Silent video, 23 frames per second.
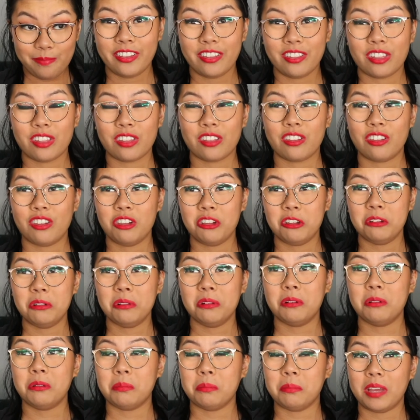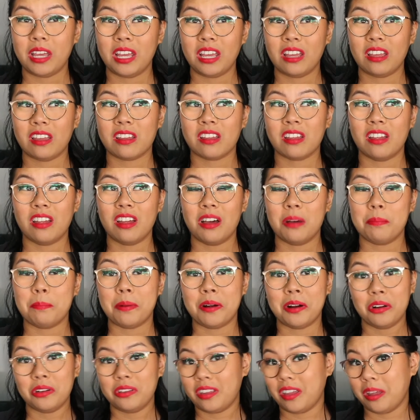is to make a
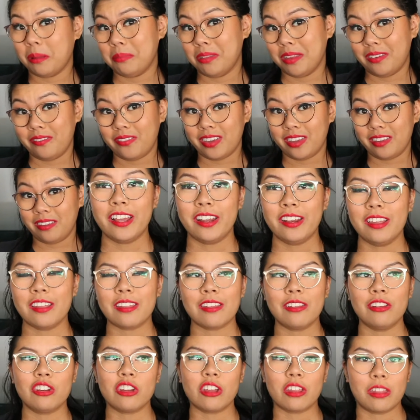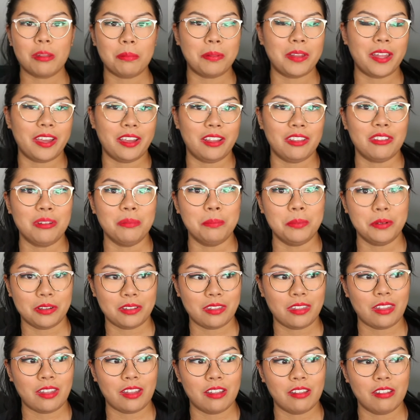part time living that isn't just applying to book
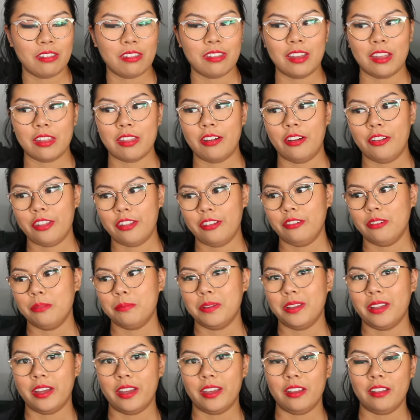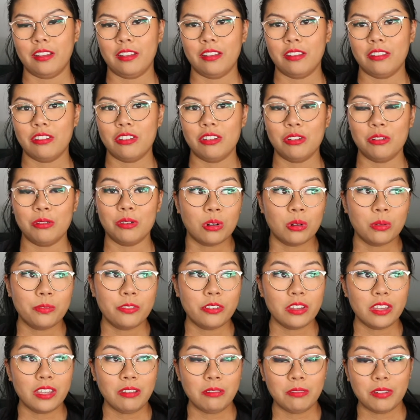sales, that's also applying to
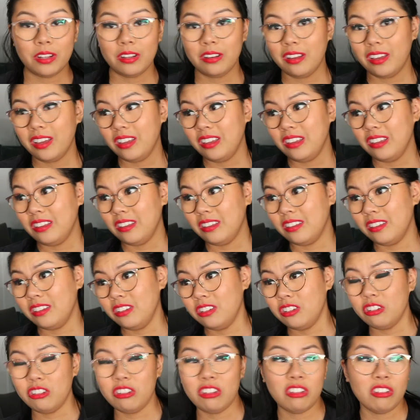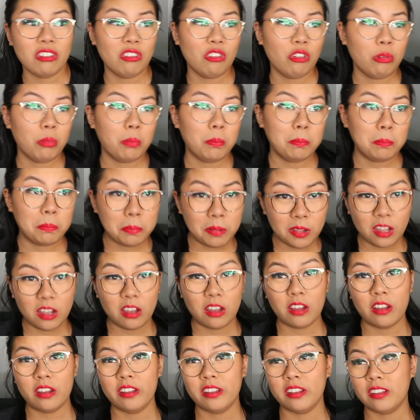hopefully one day YouTube
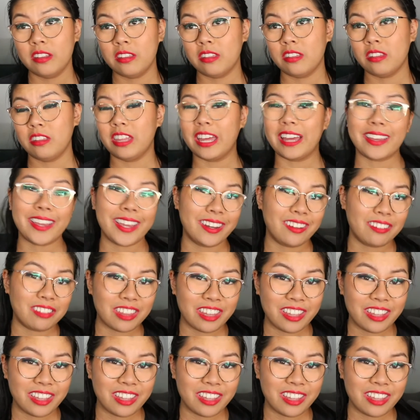blogs, that kind of